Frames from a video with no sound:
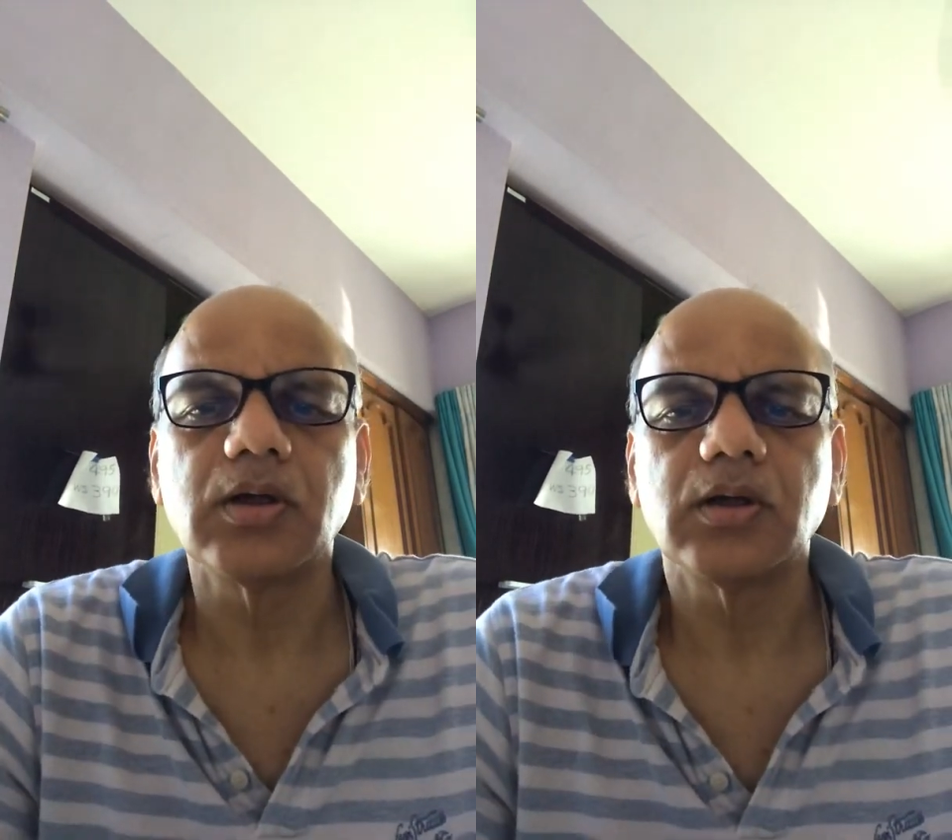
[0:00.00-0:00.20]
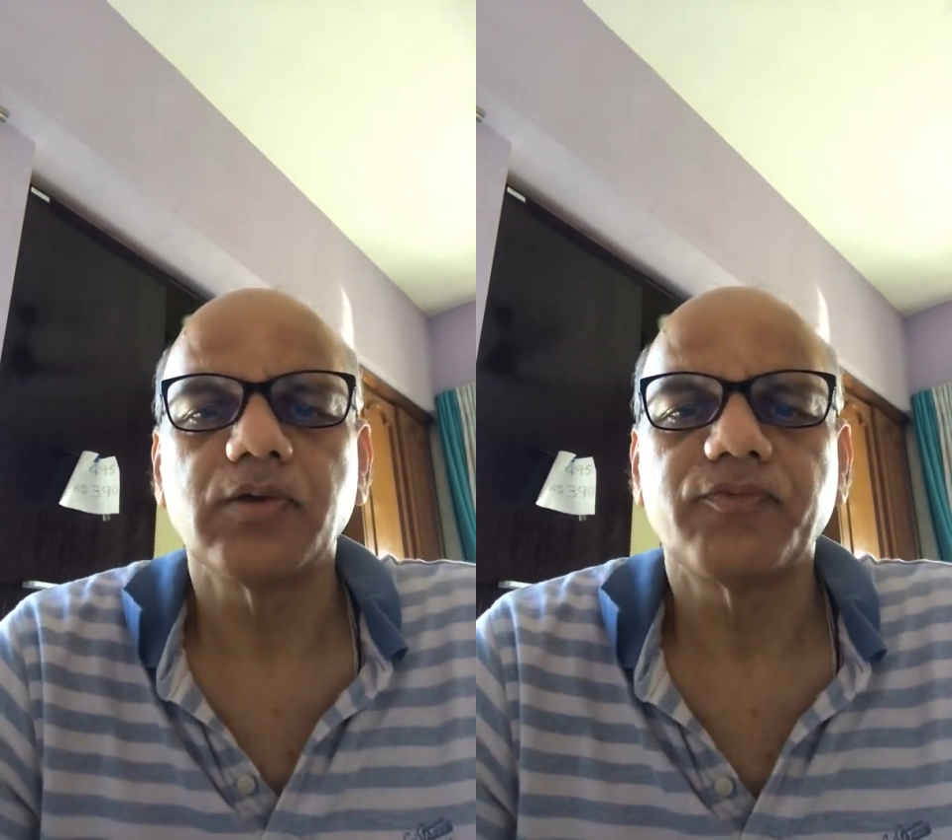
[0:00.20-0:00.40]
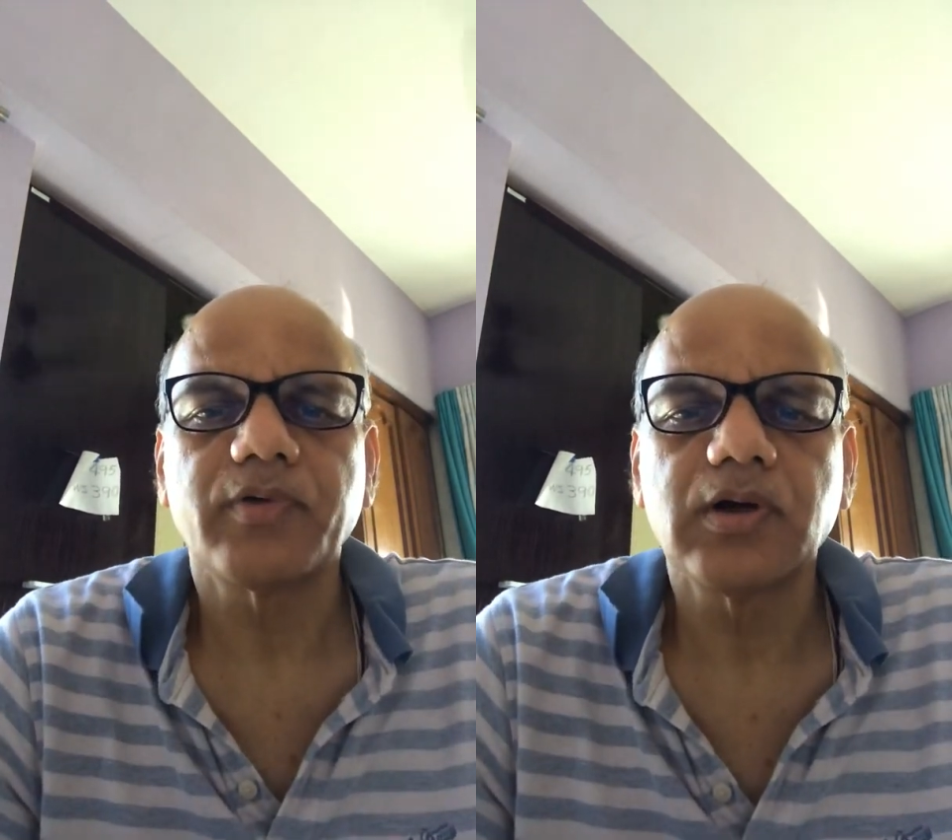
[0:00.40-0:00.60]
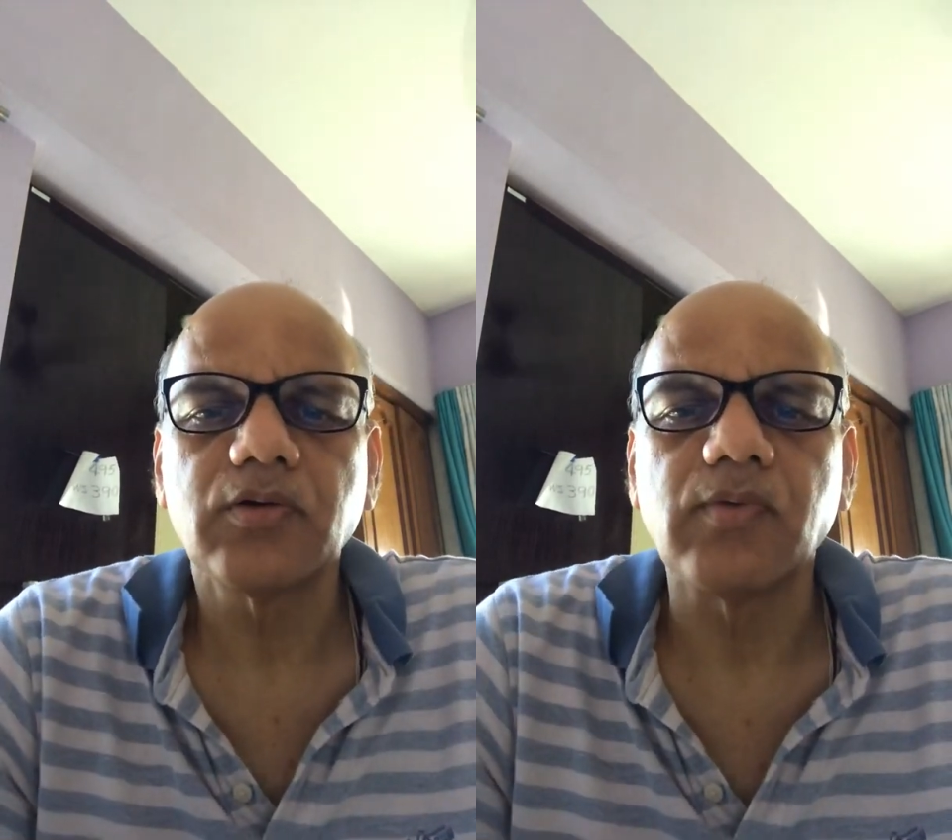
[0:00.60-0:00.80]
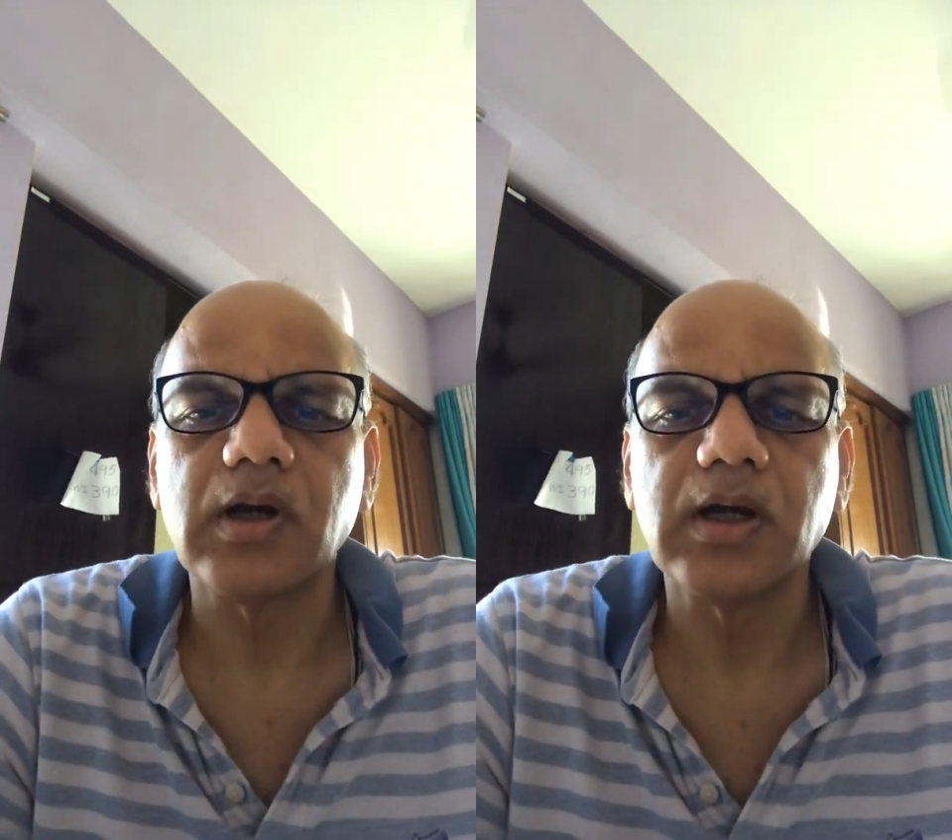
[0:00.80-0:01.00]
different
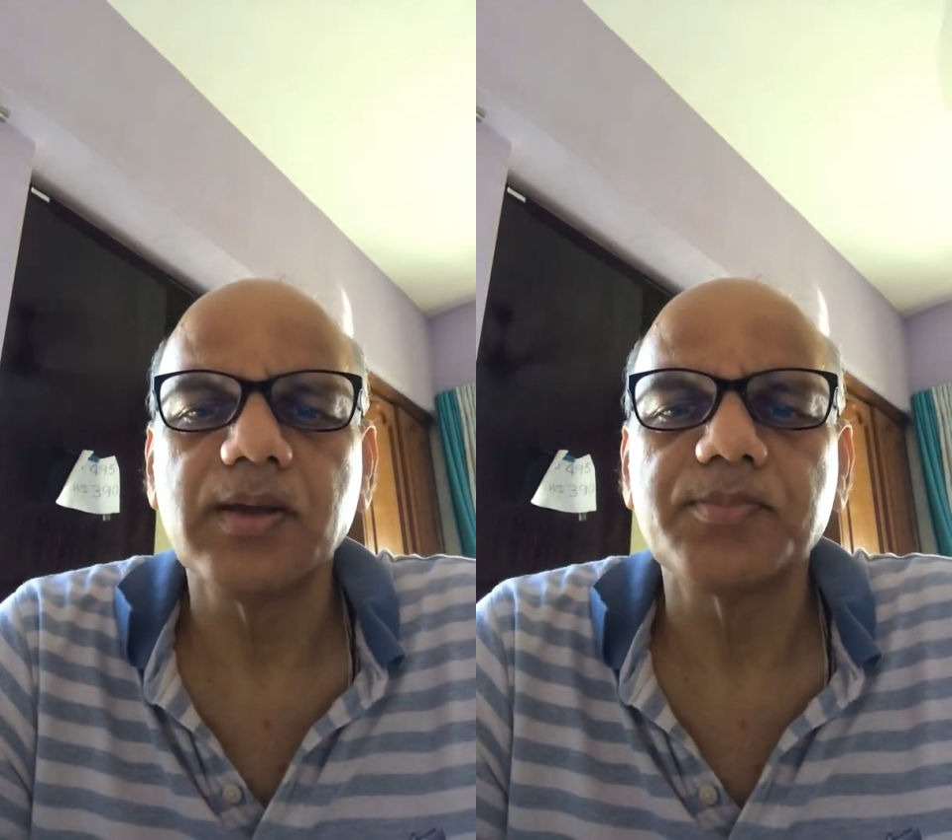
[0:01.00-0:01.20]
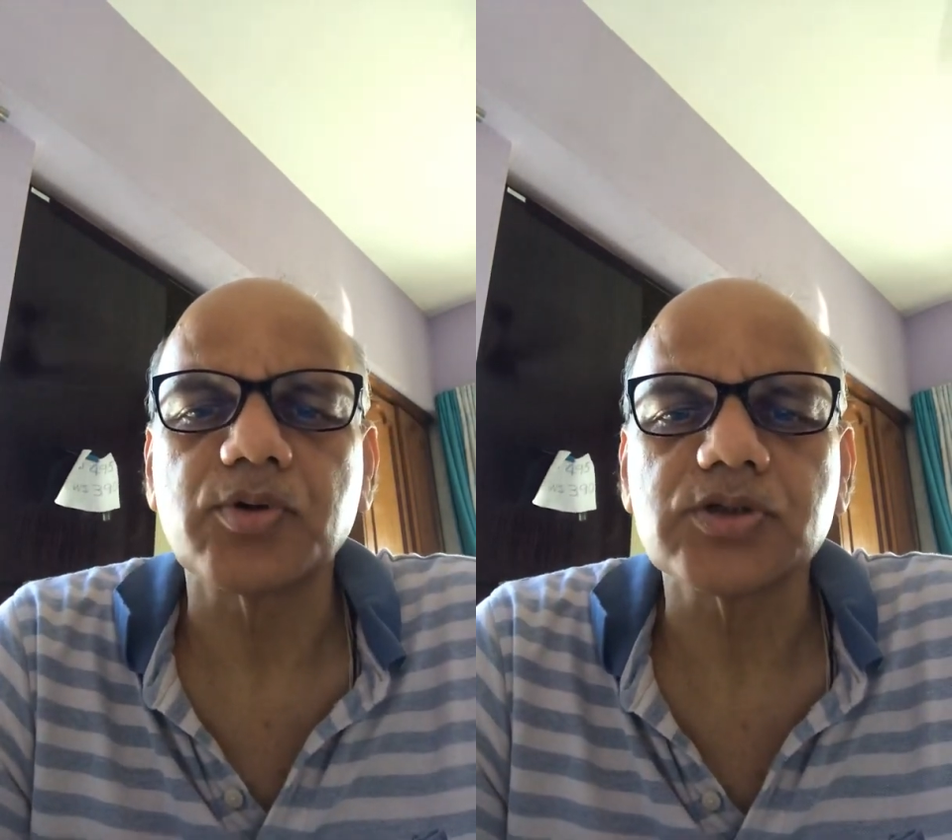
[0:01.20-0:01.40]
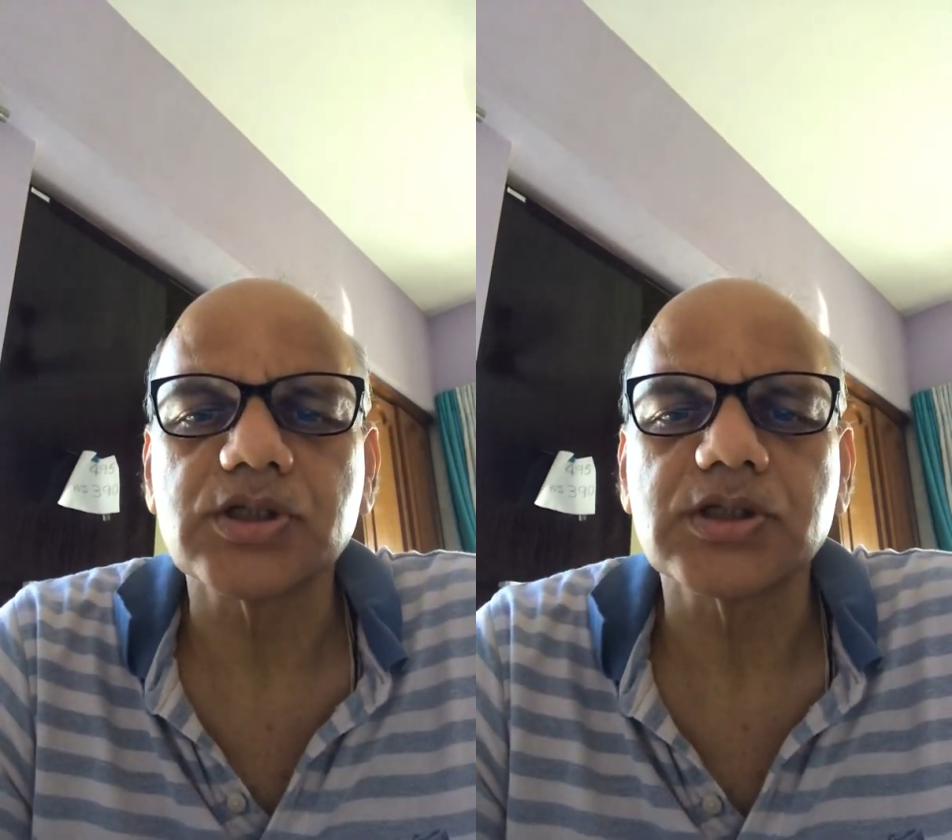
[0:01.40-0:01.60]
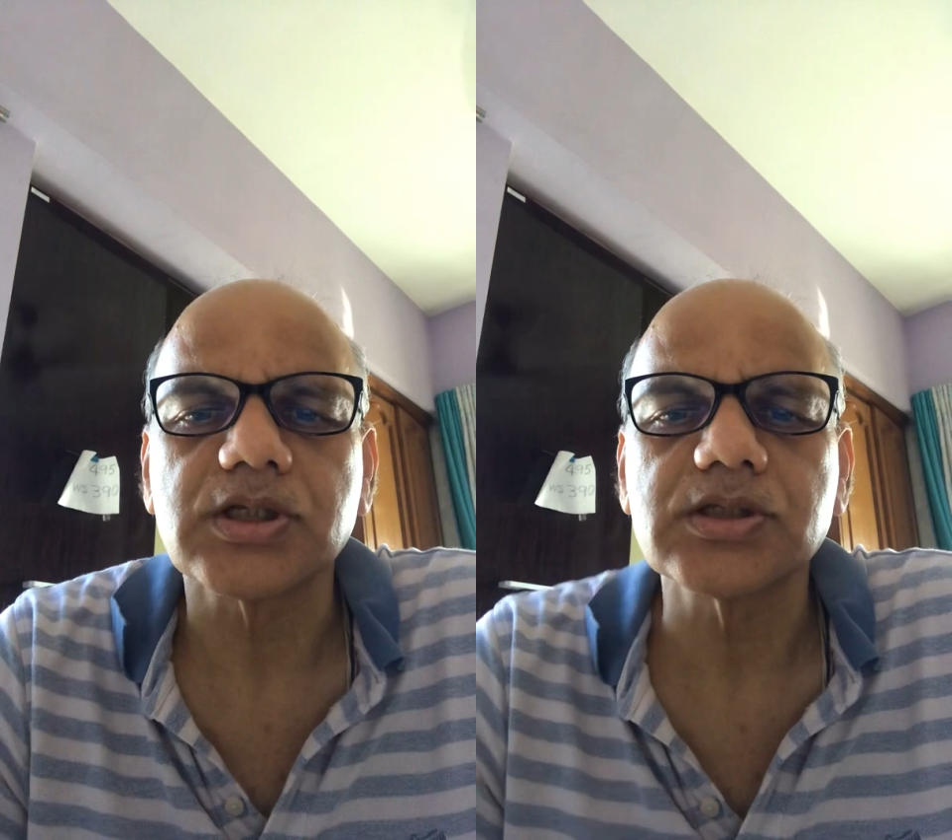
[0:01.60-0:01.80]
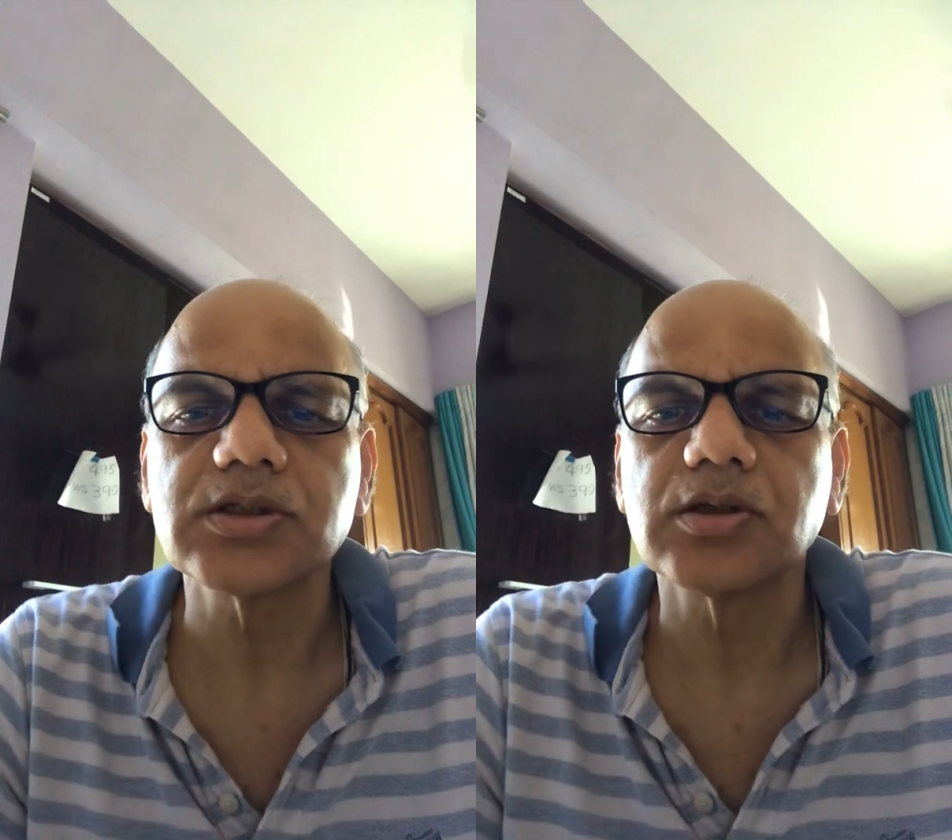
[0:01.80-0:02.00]
welding
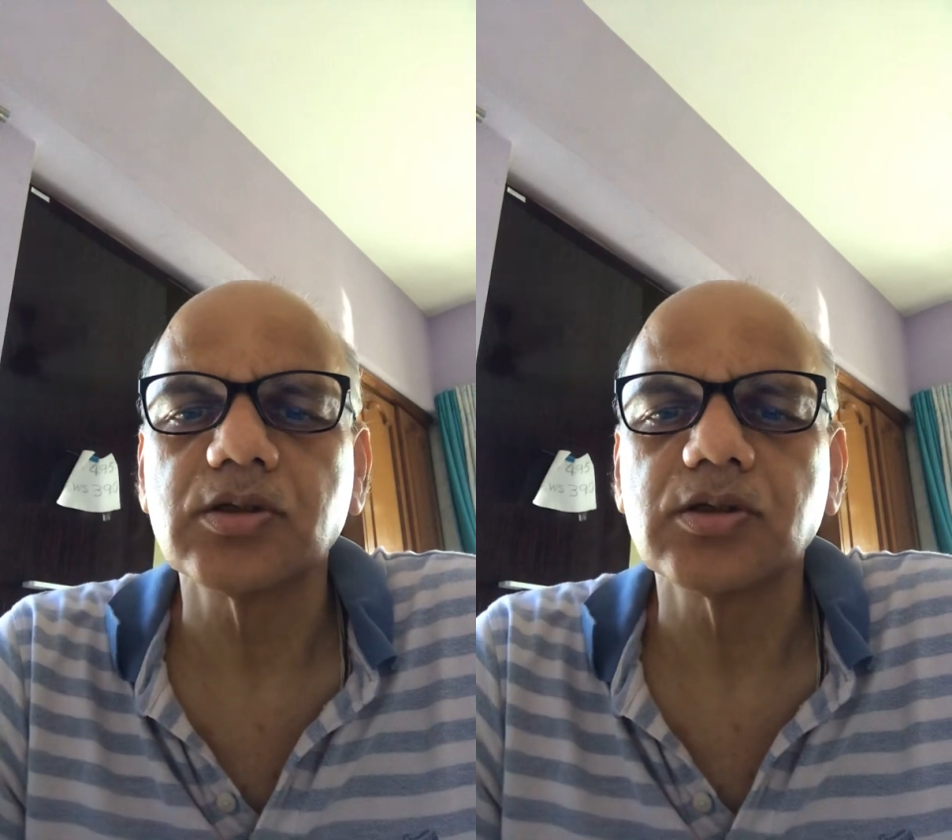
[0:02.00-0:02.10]
processes.